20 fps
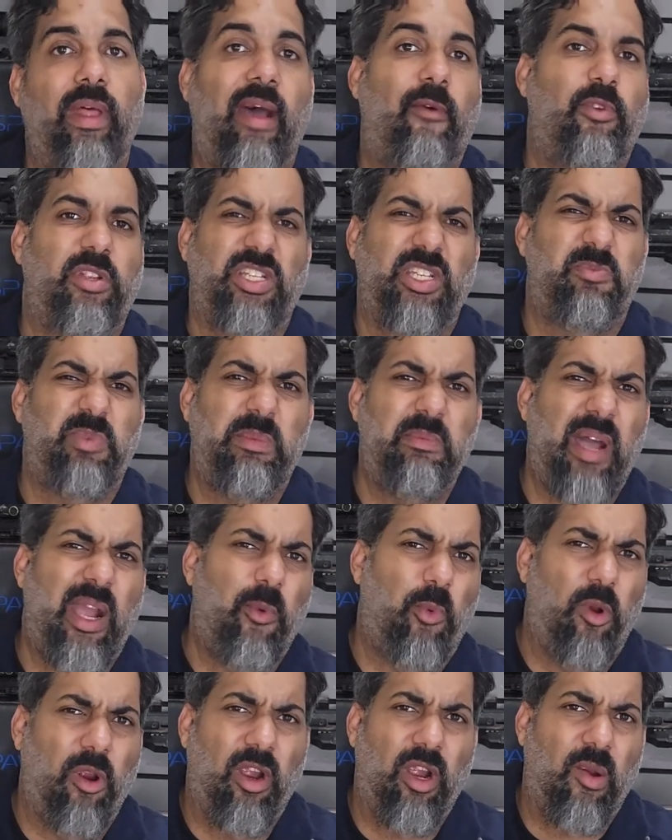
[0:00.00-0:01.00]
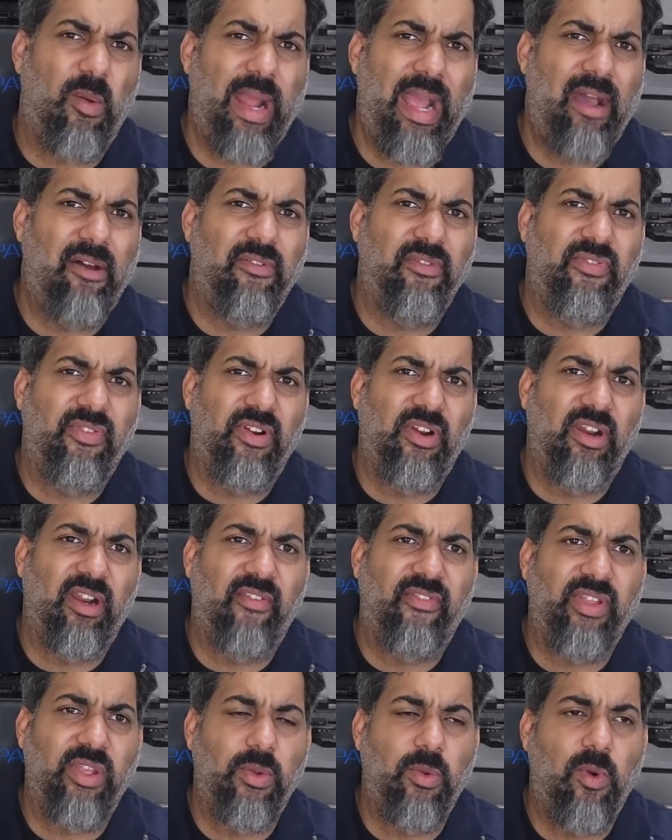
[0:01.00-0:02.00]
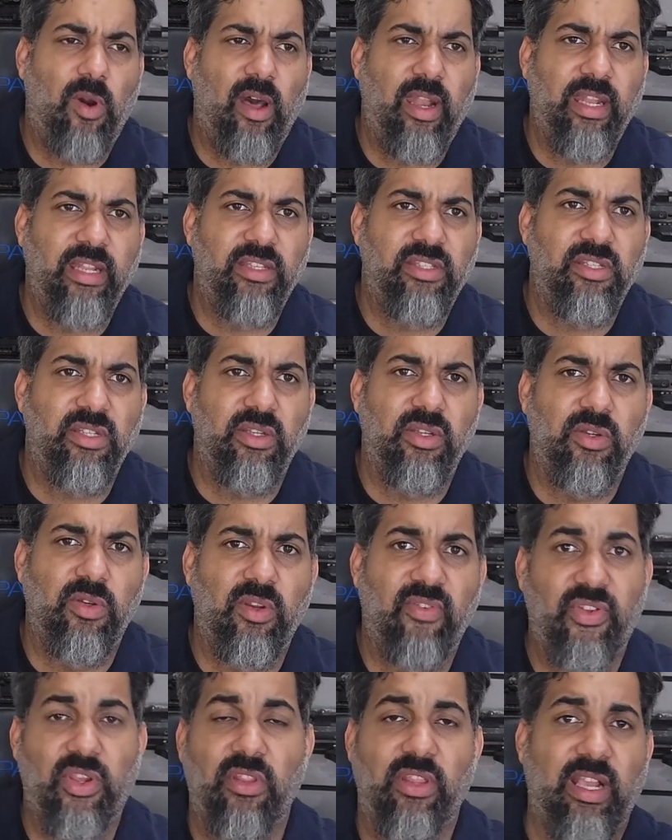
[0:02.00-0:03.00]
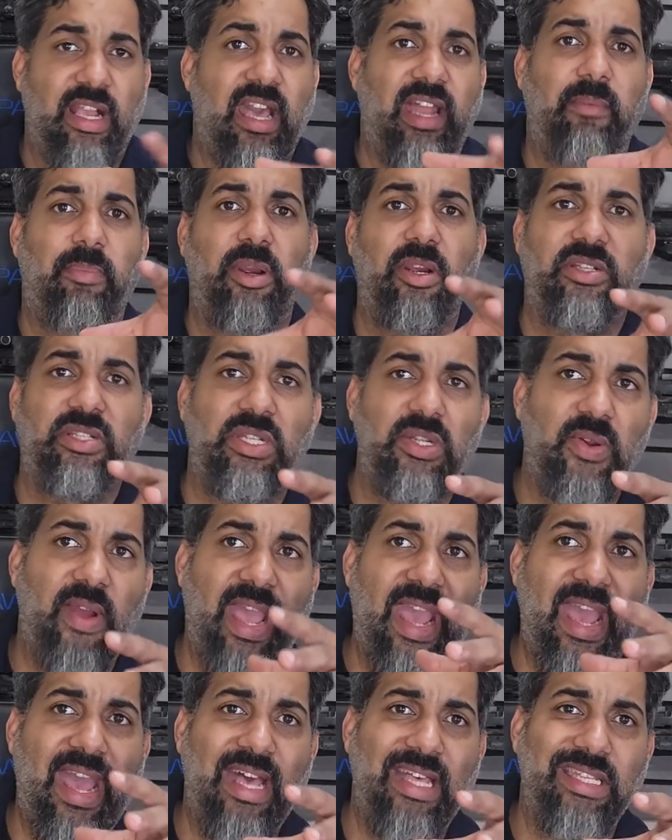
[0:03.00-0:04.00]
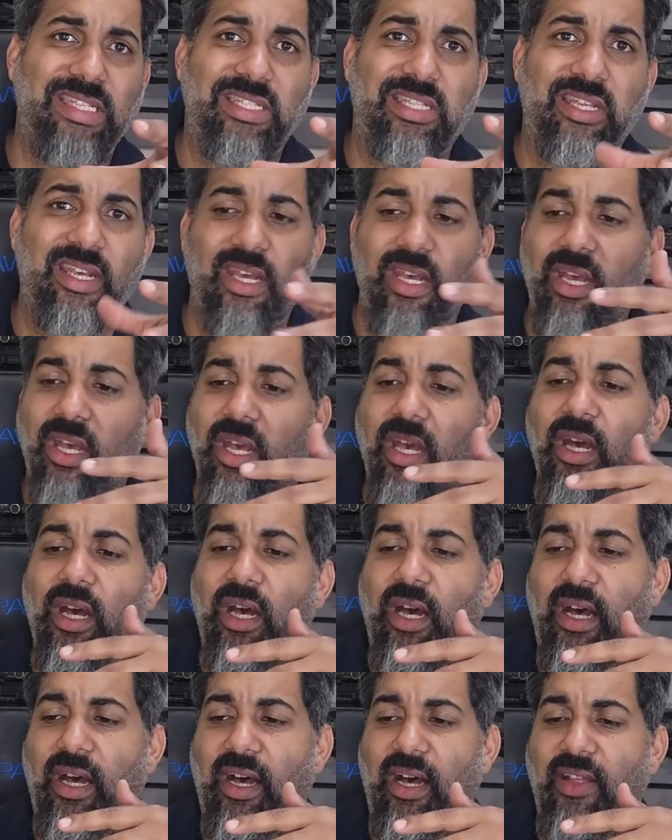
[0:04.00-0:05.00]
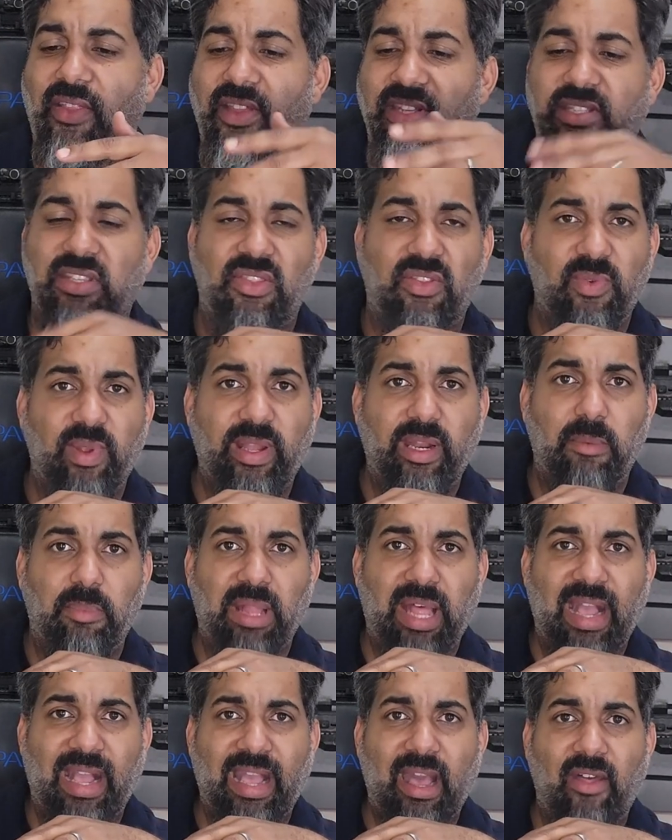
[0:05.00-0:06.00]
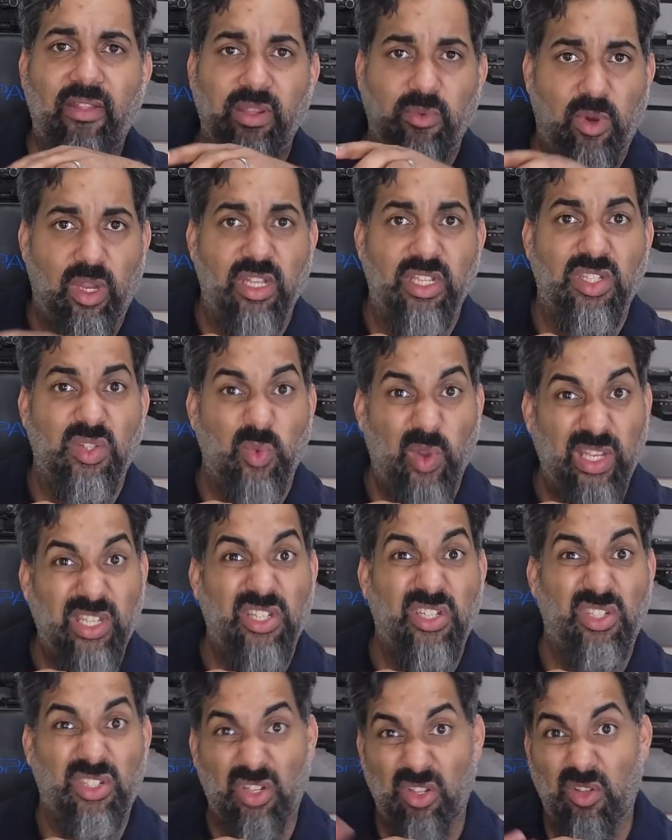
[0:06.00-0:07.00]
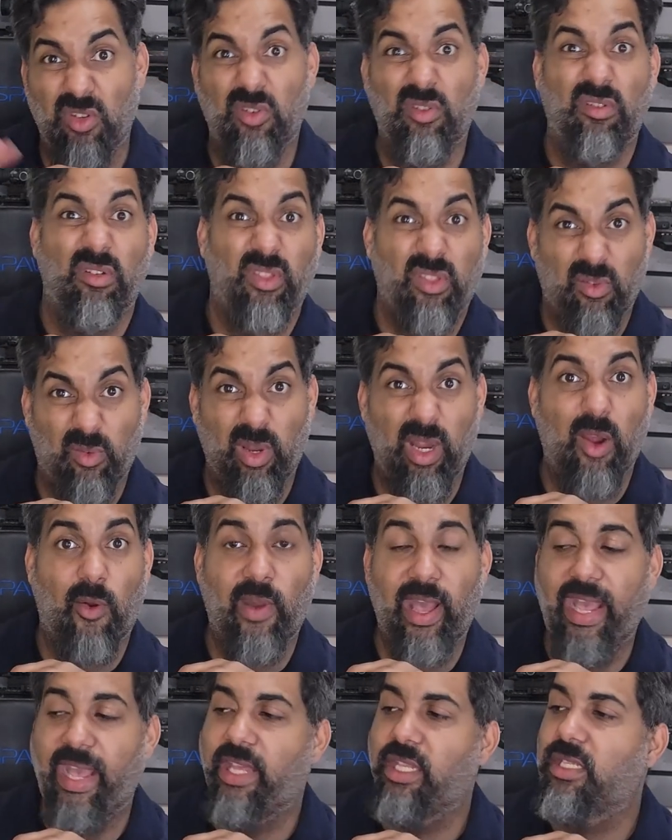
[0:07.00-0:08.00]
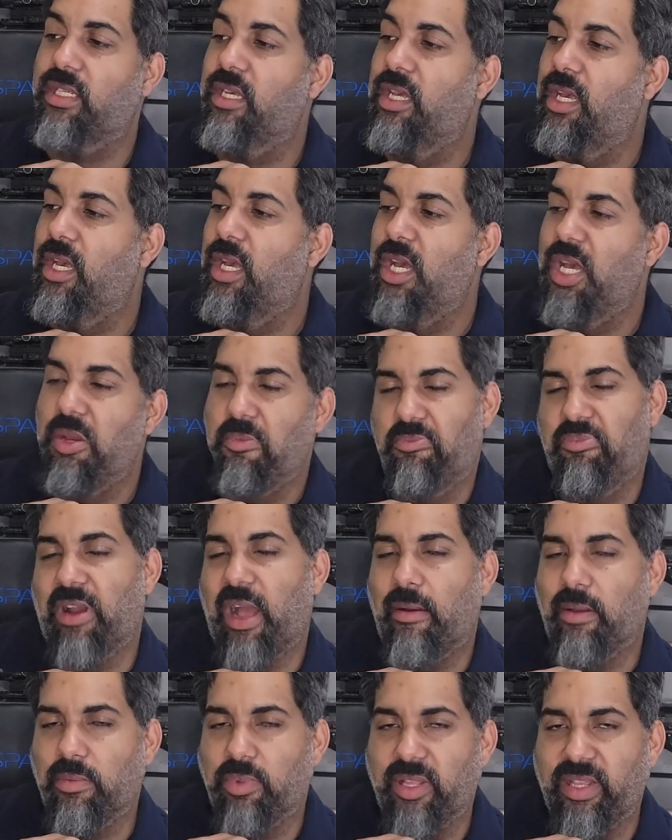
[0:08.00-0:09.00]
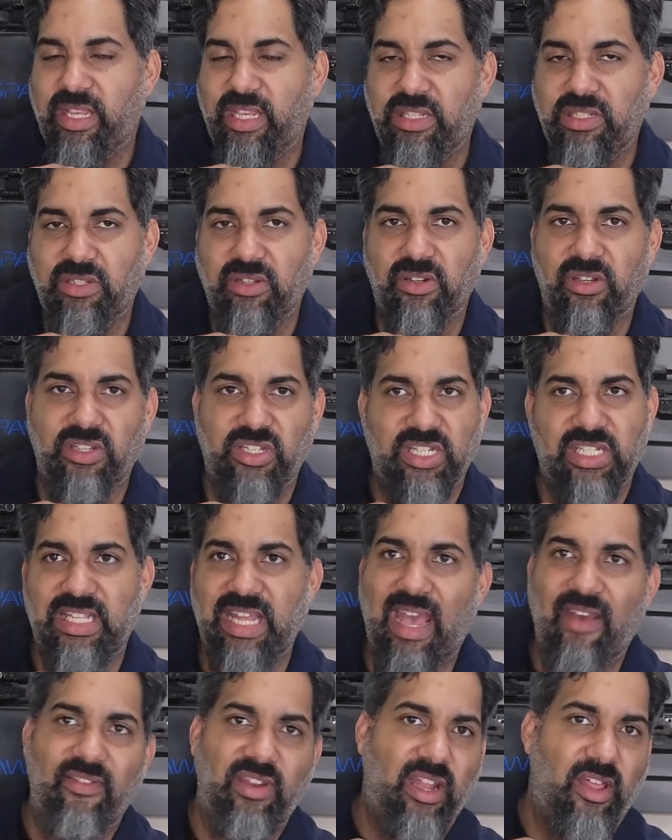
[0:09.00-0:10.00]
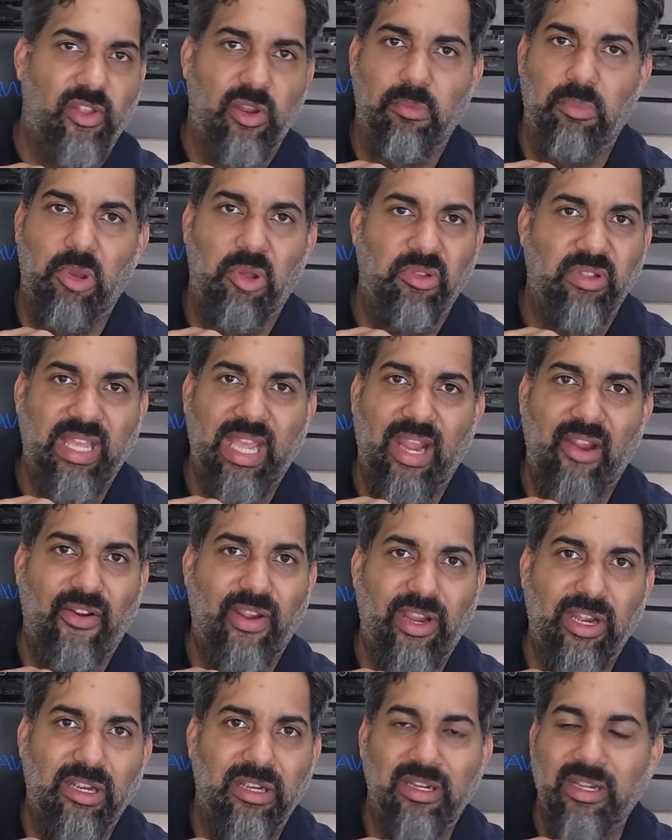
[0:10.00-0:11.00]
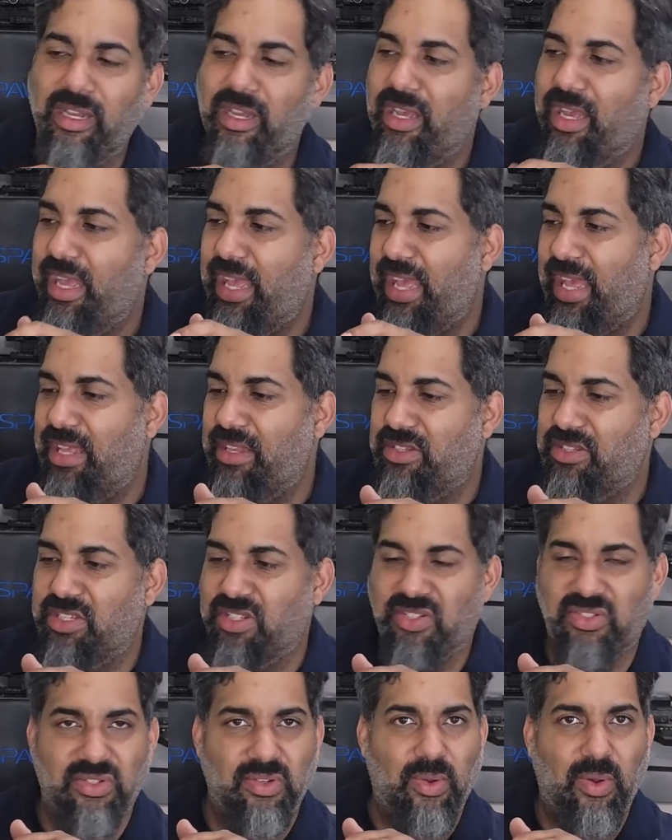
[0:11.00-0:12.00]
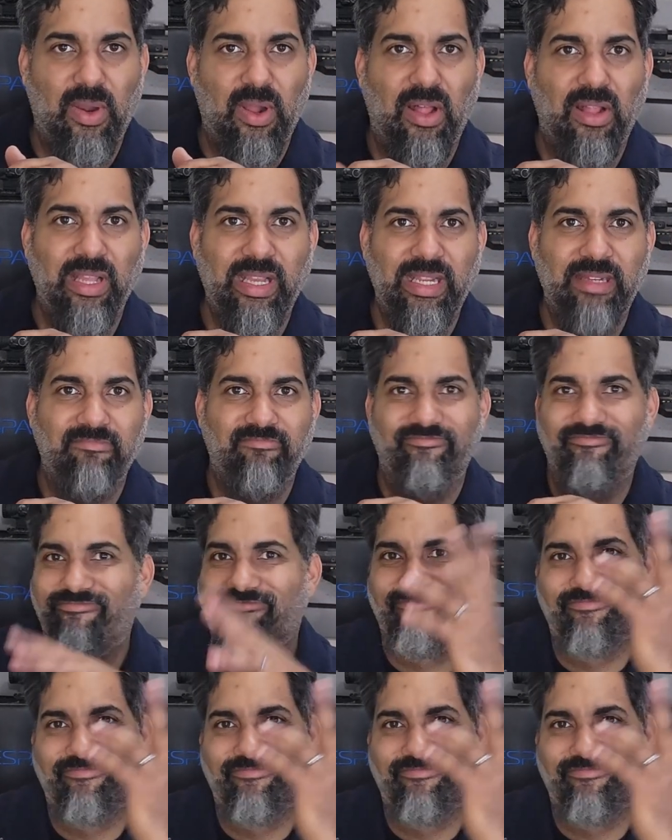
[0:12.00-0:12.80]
that would just be my workaround for if you wanted to, if you're the kind of person who has this in 300 Blackout and then want to switch to 308, probably easier to just have another bolt carrier and just throw it all in.